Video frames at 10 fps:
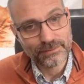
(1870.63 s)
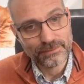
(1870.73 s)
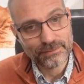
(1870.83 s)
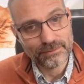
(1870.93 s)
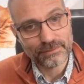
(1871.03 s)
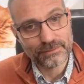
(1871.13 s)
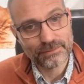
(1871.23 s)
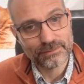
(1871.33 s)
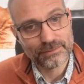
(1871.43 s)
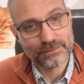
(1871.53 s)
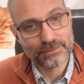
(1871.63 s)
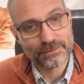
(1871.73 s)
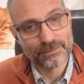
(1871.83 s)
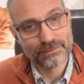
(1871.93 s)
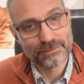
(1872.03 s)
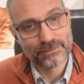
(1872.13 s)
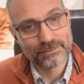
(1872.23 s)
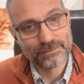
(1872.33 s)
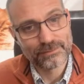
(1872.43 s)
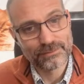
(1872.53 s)

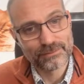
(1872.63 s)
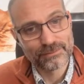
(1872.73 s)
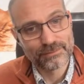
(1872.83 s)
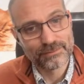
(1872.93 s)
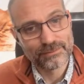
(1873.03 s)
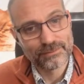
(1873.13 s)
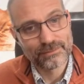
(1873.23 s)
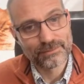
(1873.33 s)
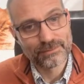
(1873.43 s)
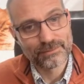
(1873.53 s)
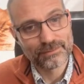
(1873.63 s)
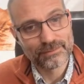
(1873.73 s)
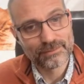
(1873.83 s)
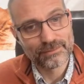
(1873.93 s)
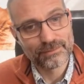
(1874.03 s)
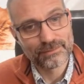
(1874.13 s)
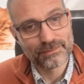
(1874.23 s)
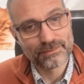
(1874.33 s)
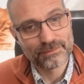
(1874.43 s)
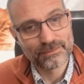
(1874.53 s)

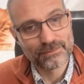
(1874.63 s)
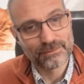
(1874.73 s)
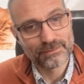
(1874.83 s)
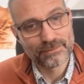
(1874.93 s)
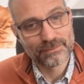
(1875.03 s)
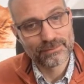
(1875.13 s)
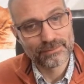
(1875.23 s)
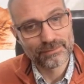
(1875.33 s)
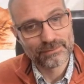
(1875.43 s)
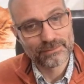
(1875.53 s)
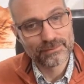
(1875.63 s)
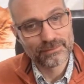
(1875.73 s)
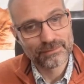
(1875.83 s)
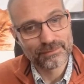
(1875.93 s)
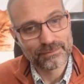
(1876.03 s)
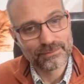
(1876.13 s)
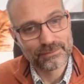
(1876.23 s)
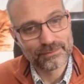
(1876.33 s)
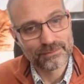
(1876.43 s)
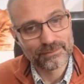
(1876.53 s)

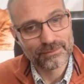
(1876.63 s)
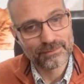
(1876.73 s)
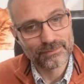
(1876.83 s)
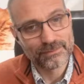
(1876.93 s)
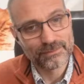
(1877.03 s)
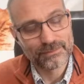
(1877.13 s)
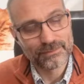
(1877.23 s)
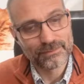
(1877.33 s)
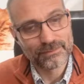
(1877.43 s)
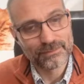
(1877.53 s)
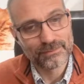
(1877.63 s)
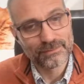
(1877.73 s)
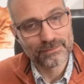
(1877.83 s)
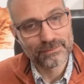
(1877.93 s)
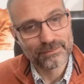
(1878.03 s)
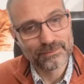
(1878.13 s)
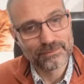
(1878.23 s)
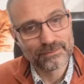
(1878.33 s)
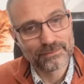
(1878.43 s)
(silent)